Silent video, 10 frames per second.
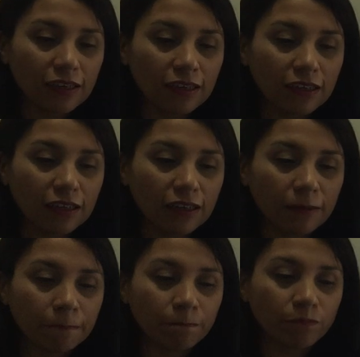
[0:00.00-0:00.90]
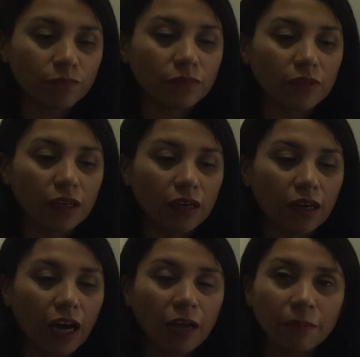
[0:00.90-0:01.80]

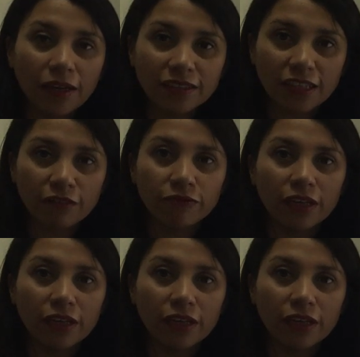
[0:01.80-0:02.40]
I myself